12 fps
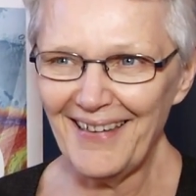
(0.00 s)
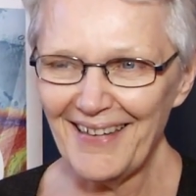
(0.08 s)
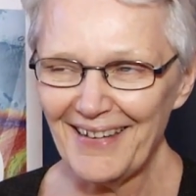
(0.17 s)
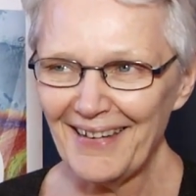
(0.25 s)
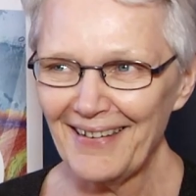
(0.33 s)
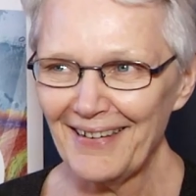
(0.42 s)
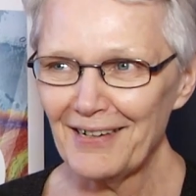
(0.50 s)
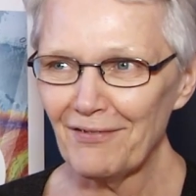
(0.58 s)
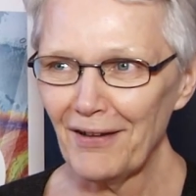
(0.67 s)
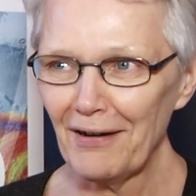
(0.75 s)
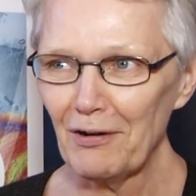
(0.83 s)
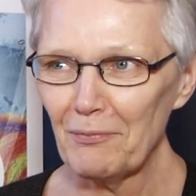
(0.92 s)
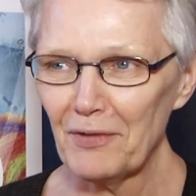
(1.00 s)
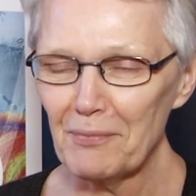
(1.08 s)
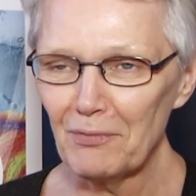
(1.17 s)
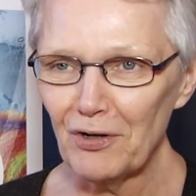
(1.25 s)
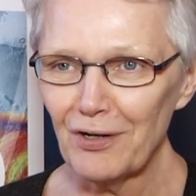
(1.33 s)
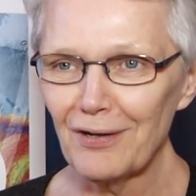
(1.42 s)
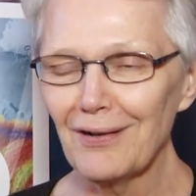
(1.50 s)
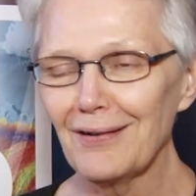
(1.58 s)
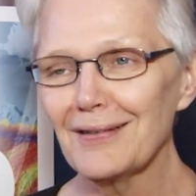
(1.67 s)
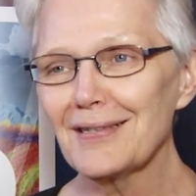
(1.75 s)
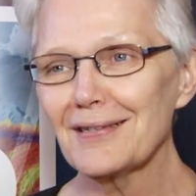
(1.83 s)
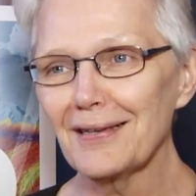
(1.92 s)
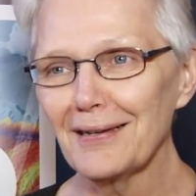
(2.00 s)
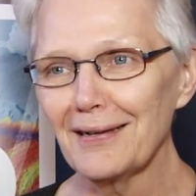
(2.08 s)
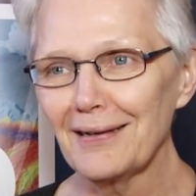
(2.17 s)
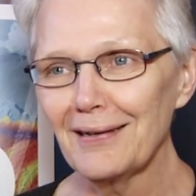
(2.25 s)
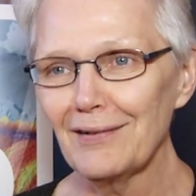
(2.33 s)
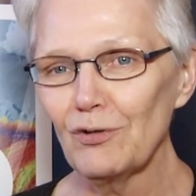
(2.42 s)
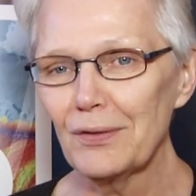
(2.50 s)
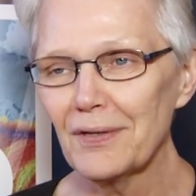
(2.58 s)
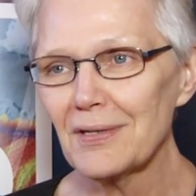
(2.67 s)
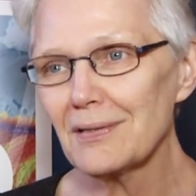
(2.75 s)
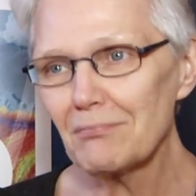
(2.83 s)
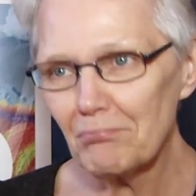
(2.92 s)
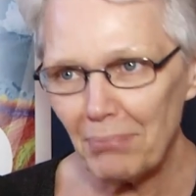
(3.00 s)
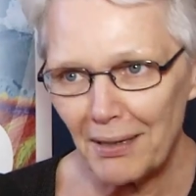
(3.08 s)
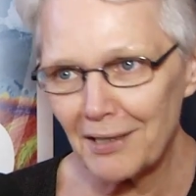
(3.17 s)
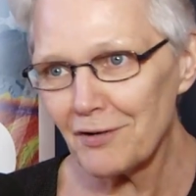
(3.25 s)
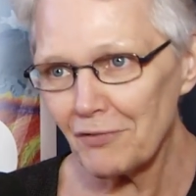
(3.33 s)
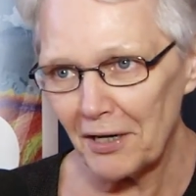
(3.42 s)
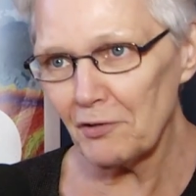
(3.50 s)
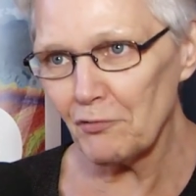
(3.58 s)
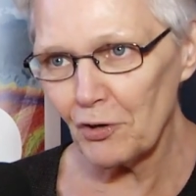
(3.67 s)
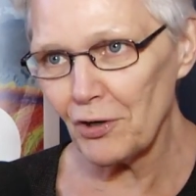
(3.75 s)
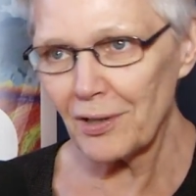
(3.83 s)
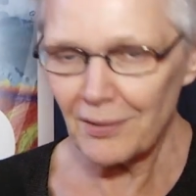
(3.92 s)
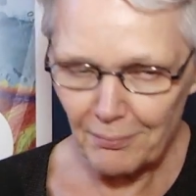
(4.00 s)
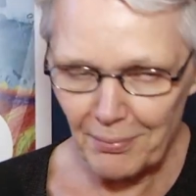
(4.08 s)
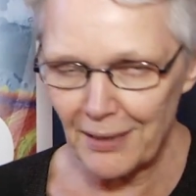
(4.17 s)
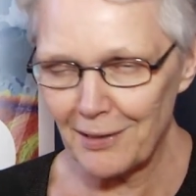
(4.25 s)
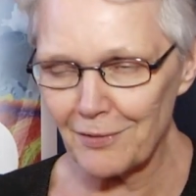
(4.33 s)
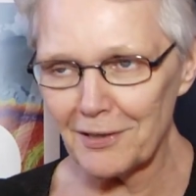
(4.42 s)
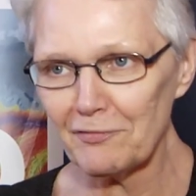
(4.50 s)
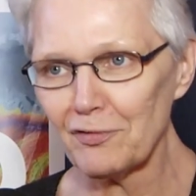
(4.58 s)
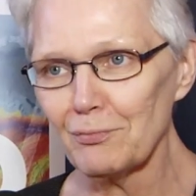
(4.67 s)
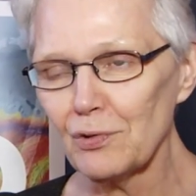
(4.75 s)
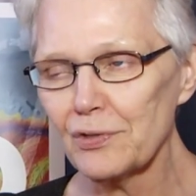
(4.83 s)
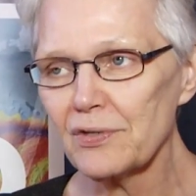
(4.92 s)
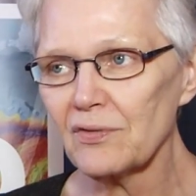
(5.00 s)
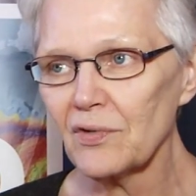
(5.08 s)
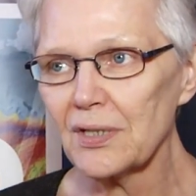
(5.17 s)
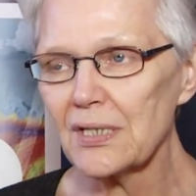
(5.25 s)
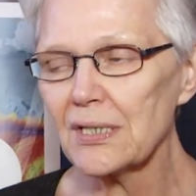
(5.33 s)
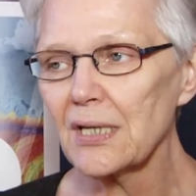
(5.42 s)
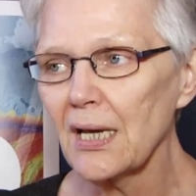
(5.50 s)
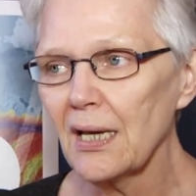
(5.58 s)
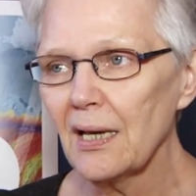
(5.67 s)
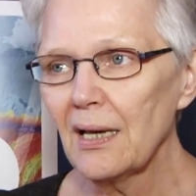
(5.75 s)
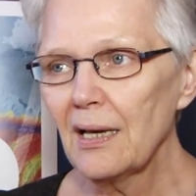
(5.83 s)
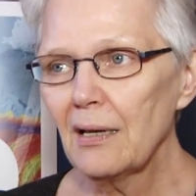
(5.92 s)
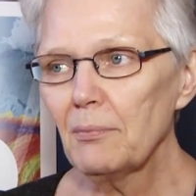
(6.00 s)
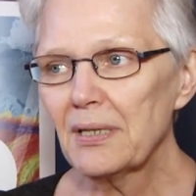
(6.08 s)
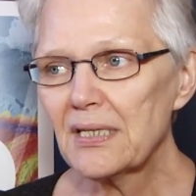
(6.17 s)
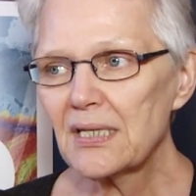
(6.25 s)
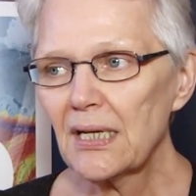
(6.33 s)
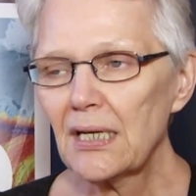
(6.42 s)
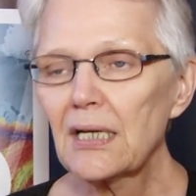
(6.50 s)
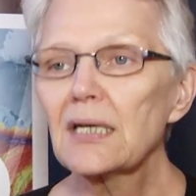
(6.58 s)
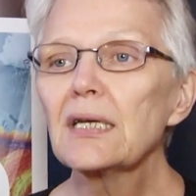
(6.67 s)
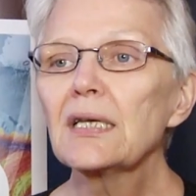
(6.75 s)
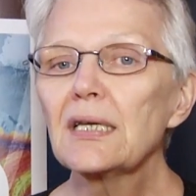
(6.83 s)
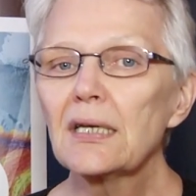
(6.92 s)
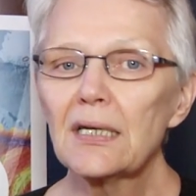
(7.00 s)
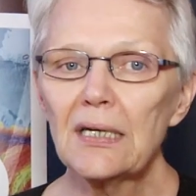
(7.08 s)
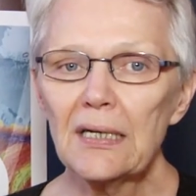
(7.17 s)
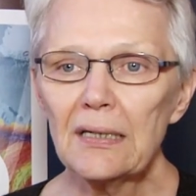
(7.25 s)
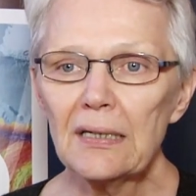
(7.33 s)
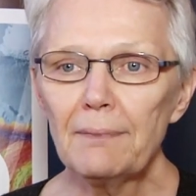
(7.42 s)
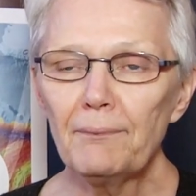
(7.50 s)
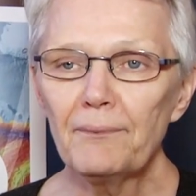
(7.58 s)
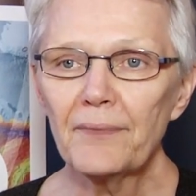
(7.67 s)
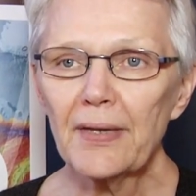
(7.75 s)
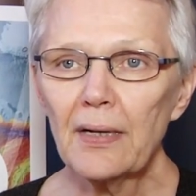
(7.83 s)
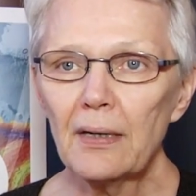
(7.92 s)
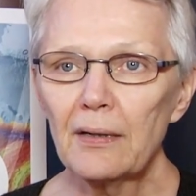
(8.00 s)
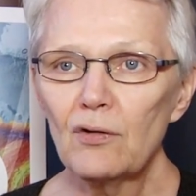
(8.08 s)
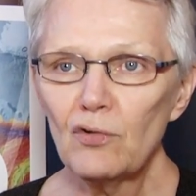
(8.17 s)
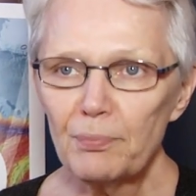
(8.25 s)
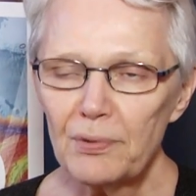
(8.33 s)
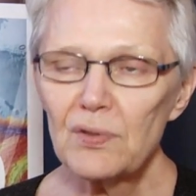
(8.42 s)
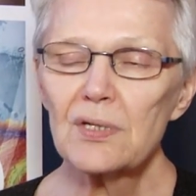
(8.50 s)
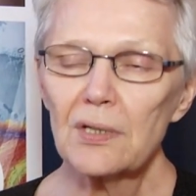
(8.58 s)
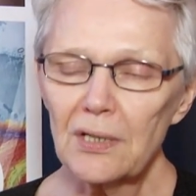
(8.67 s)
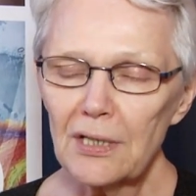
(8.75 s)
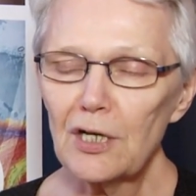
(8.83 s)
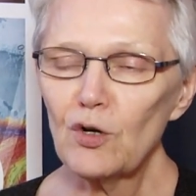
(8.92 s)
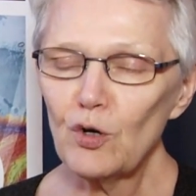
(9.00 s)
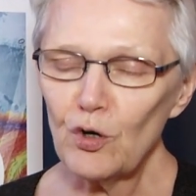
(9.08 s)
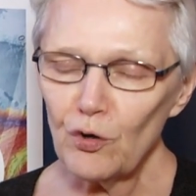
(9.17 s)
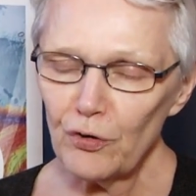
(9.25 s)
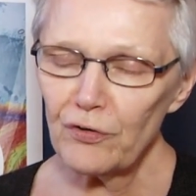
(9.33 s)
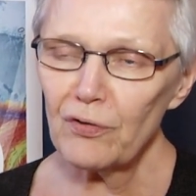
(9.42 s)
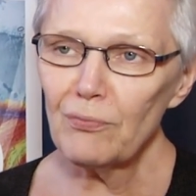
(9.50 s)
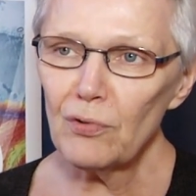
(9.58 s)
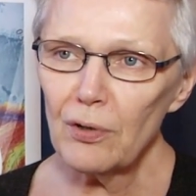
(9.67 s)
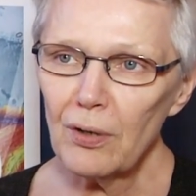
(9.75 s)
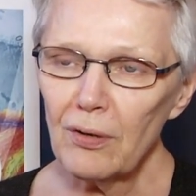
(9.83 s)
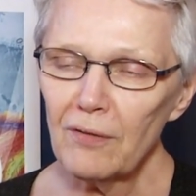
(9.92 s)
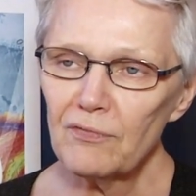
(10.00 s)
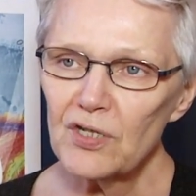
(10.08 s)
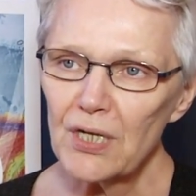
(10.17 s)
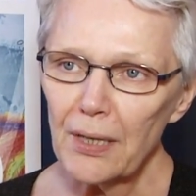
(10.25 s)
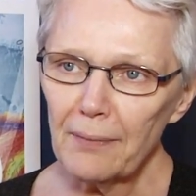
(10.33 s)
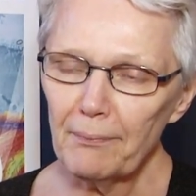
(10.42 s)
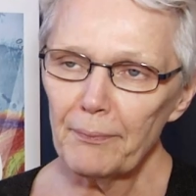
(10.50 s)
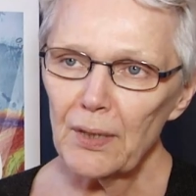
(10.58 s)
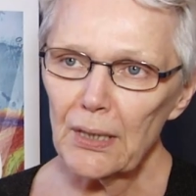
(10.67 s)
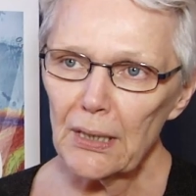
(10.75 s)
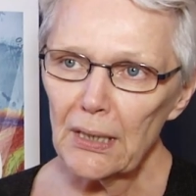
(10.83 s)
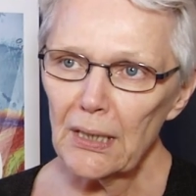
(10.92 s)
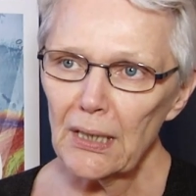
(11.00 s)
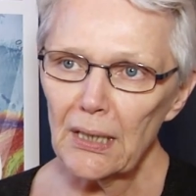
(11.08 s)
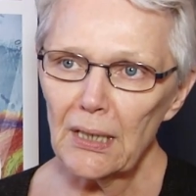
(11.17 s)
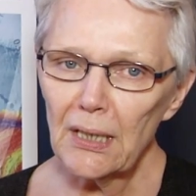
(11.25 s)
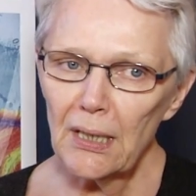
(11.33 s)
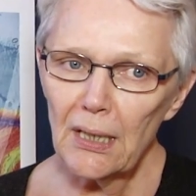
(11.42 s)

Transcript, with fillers: and uh, develop the models and uh, all this background work, background for most of us. But secondly, um, I hope to see a lot more of GEM in